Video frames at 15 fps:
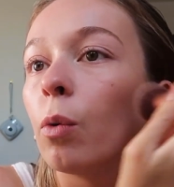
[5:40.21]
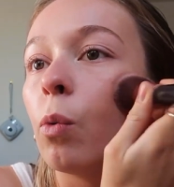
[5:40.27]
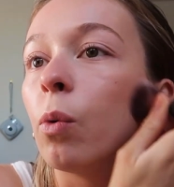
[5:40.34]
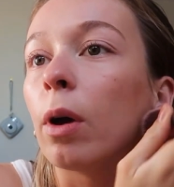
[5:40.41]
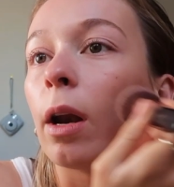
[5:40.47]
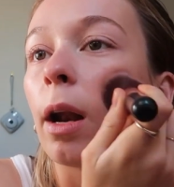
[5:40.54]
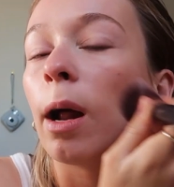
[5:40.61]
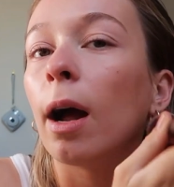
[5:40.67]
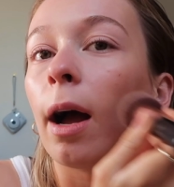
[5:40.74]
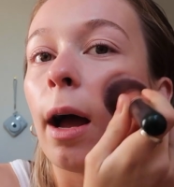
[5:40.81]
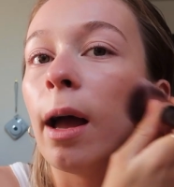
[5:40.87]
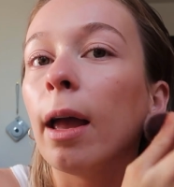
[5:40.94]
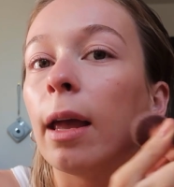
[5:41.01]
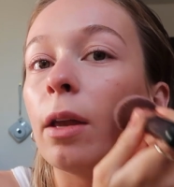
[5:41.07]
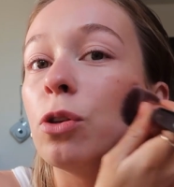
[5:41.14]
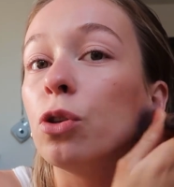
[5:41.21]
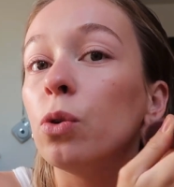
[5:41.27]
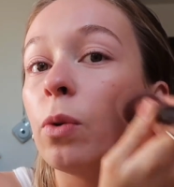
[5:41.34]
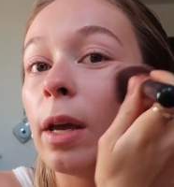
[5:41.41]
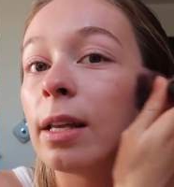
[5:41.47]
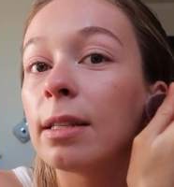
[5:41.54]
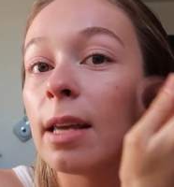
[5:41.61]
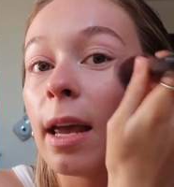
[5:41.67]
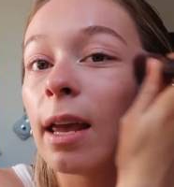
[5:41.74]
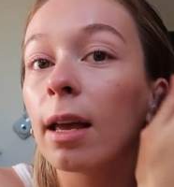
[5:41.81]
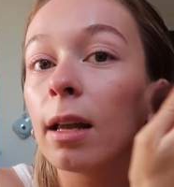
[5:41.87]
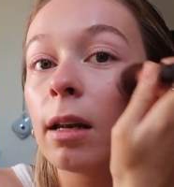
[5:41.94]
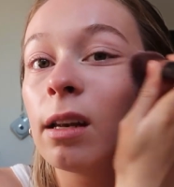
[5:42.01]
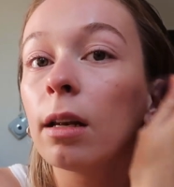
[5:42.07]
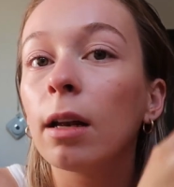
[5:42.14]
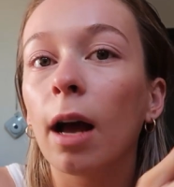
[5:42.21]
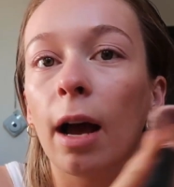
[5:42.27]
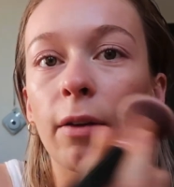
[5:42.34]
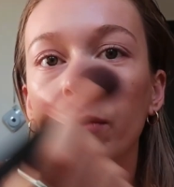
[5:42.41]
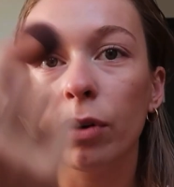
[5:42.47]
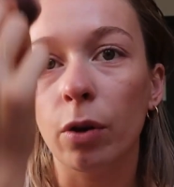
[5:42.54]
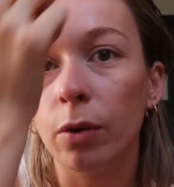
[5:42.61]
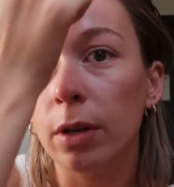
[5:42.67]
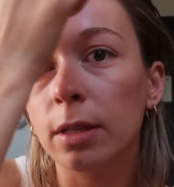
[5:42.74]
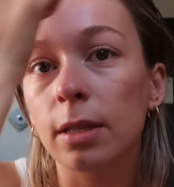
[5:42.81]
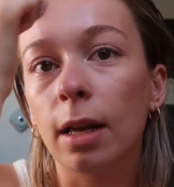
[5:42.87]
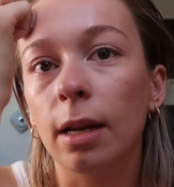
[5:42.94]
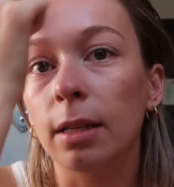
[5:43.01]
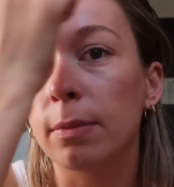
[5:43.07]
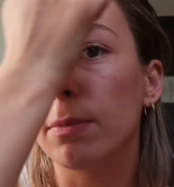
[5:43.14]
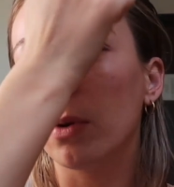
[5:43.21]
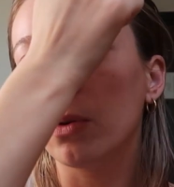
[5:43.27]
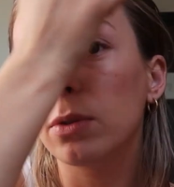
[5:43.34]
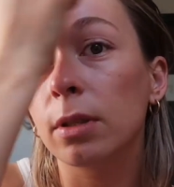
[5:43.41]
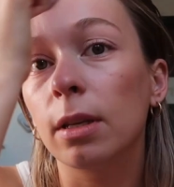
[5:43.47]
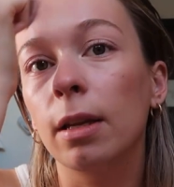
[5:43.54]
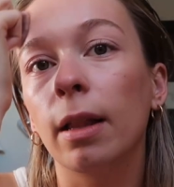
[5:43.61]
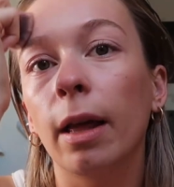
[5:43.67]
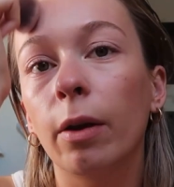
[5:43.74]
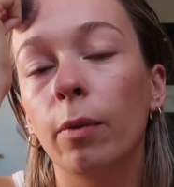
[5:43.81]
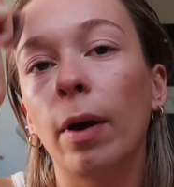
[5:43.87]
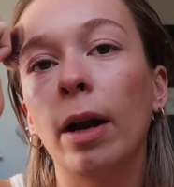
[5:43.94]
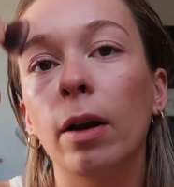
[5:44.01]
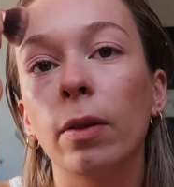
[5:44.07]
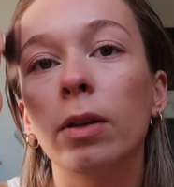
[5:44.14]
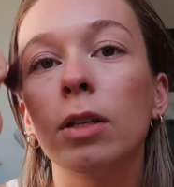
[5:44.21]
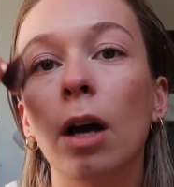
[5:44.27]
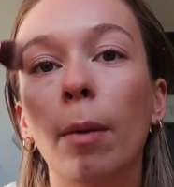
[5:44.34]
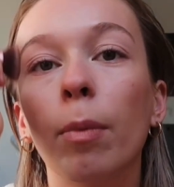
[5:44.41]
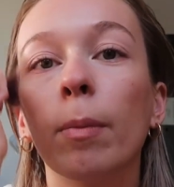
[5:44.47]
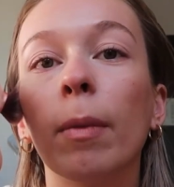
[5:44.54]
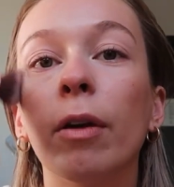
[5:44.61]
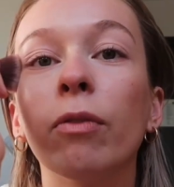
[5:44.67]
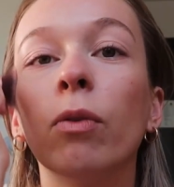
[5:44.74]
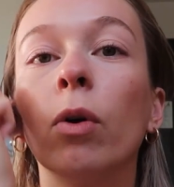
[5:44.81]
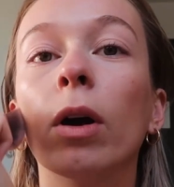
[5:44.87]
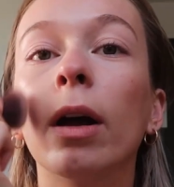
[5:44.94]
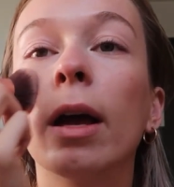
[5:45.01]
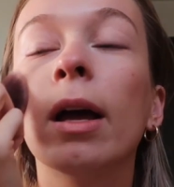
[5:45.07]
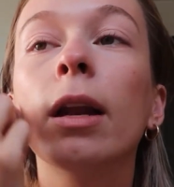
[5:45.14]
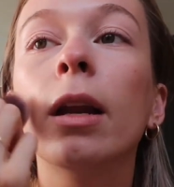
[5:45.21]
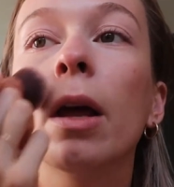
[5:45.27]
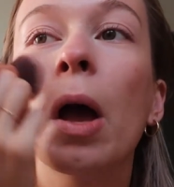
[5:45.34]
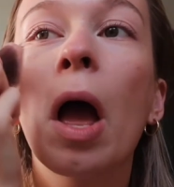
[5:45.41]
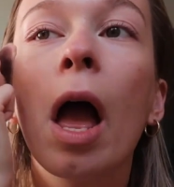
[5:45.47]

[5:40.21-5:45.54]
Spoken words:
when I do get tan, I've noticed that it's mostly like right on the top of my forehead,